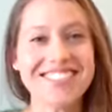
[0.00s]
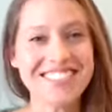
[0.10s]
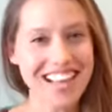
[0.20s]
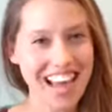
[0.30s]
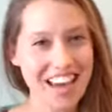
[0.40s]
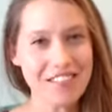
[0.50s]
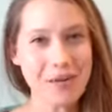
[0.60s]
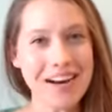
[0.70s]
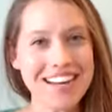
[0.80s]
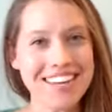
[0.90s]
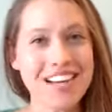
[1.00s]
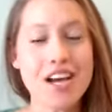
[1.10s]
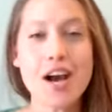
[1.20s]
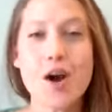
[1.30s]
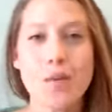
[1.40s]
Hey everyone,
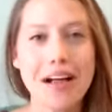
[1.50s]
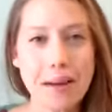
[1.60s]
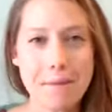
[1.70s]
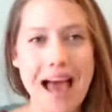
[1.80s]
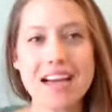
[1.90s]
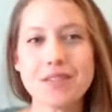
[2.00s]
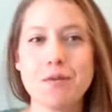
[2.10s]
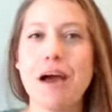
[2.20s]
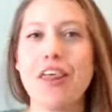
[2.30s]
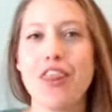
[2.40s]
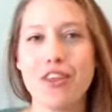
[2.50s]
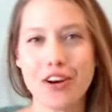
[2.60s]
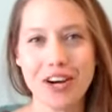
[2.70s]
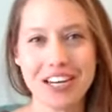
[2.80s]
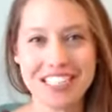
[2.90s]
welcome back to my
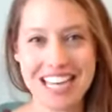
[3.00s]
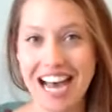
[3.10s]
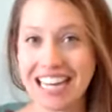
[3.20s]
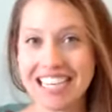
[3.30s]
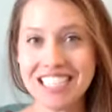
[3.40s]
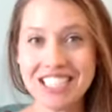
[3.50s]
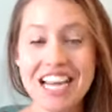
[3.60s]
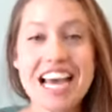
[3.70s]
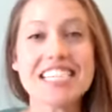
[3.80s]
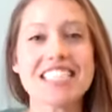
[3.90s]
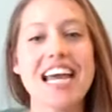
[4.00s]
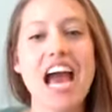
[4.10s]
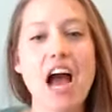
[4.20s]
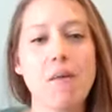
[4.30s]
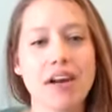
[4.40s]
third challenge. Today
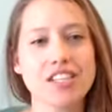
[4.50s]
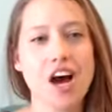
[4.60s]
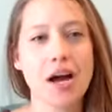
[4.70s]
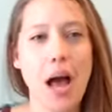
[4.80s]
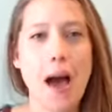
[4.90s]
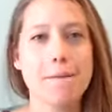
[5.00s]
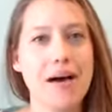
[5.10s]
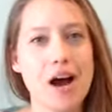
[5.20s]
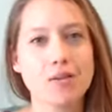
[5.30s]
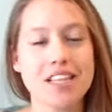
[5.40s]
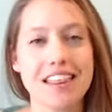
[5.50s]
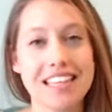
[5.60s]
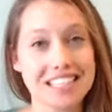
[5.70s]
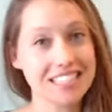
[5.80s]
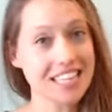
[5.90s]
I want to talk about the
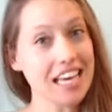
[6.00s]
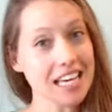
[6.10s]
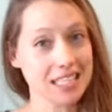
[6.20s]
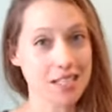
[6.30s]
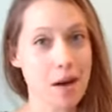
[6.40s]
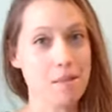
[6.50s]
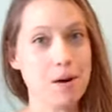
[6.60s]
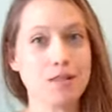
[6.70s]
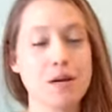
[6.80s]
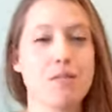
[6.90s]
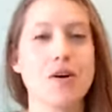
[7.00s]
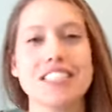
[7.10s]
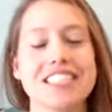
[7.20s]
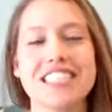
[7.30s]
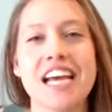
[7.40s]
second most
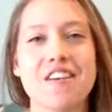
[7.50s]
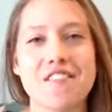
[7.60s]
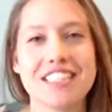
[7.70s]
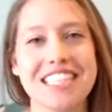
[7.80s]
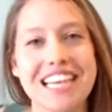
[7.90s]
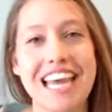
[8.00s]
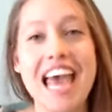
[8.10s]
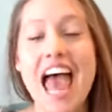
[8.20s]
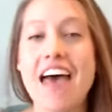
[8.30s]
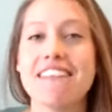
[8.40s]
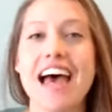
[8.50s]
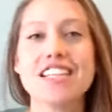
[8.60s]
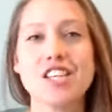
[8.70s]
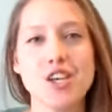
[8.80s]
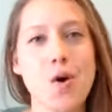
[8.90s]
important sign of fertility, and
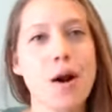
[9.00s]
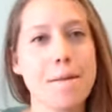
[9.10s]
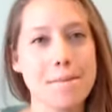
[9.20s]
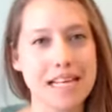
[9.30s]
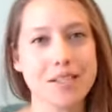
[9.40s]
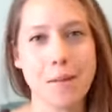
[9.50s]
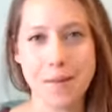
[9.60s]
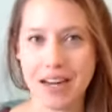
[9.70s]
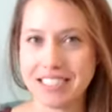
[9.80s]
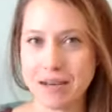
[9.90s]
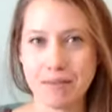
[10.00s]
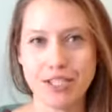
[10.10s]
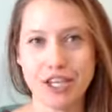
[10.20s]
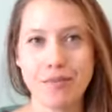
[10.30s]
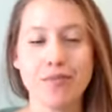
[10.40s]
that's your basal body
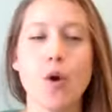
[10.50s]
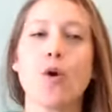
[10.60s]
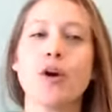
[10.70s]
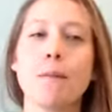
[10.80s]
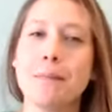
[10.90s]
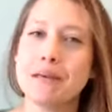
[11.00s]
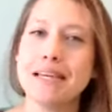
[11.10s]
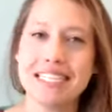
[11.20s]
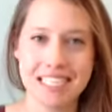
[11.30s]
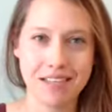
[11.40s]
temperature, or your BBT.